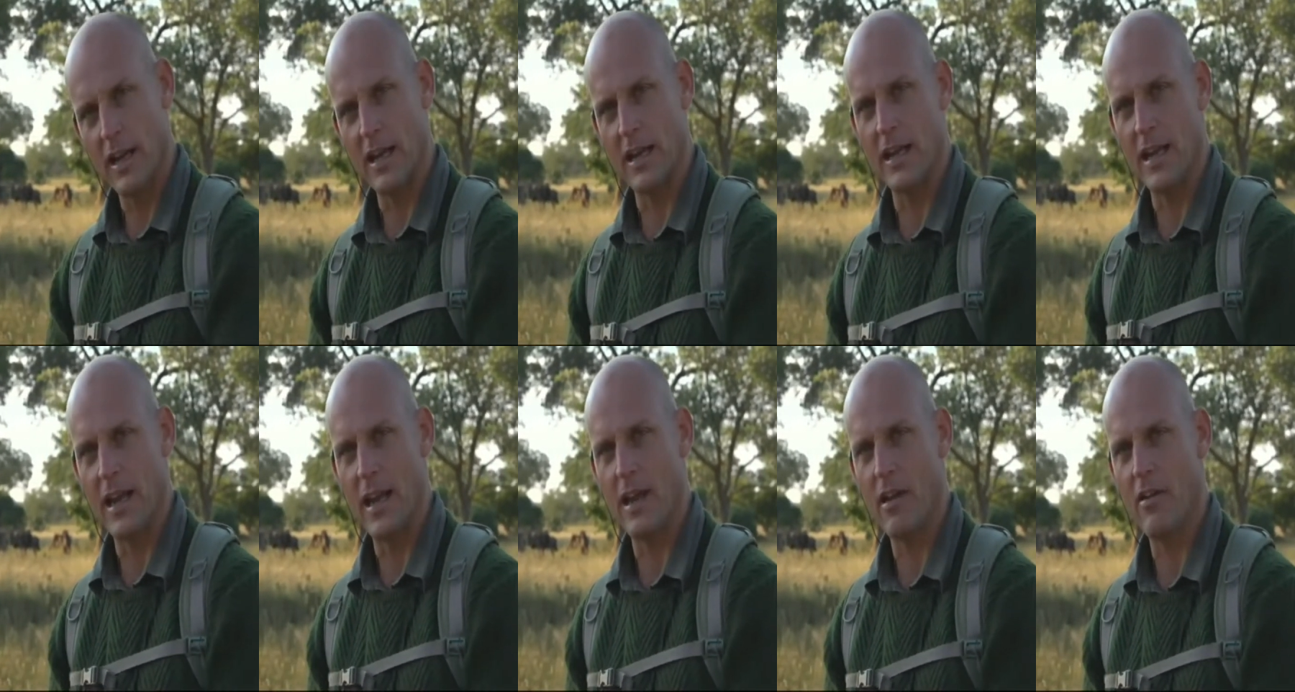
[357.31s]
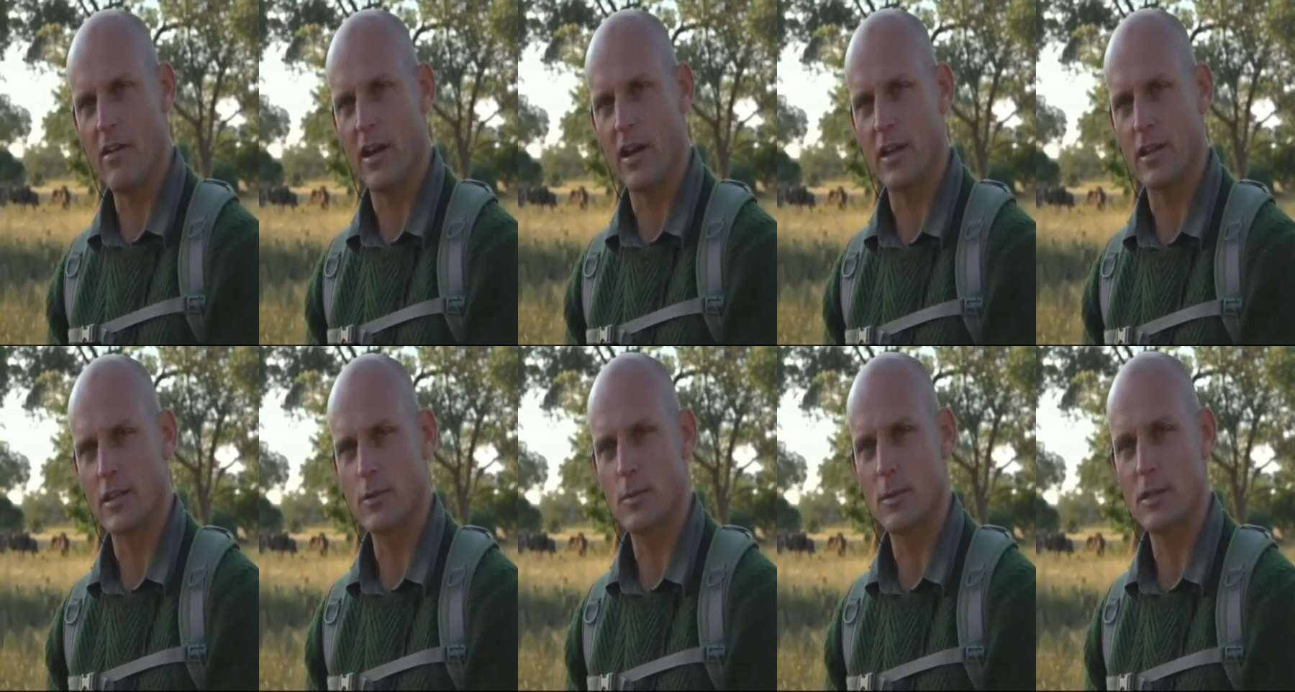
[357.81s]
an
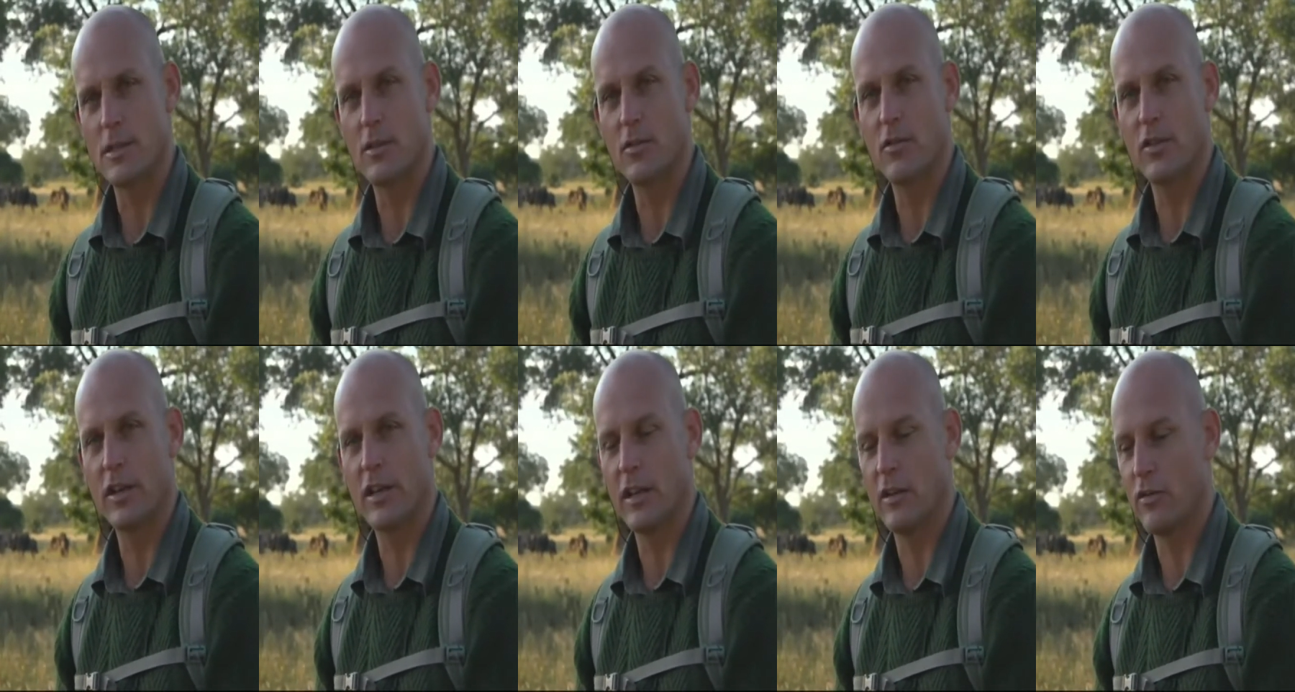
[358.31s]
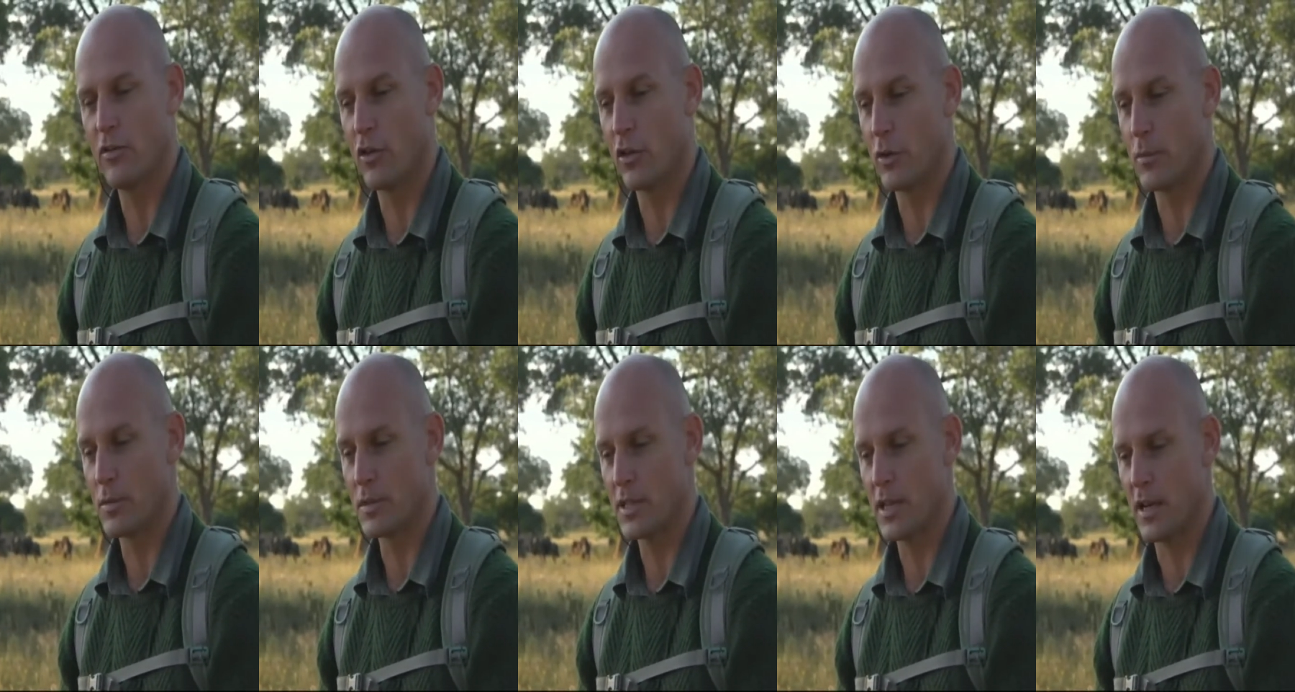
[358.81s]
area specifically for
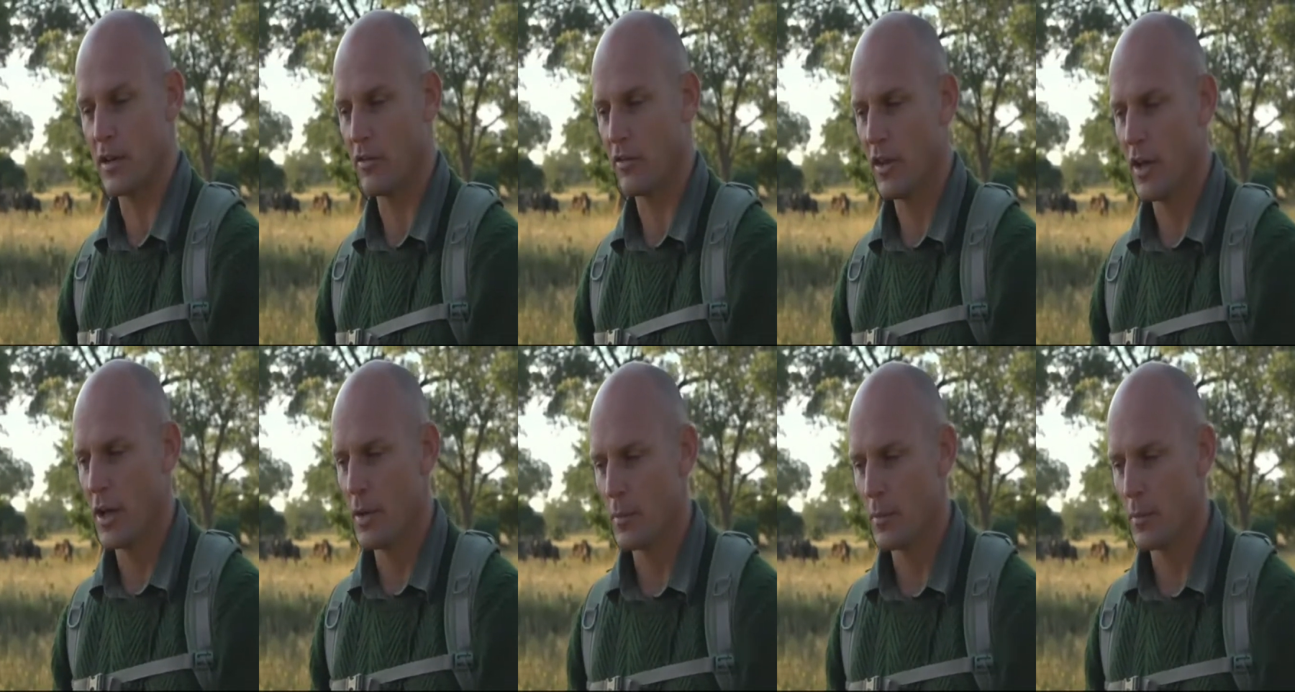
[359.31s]
himself,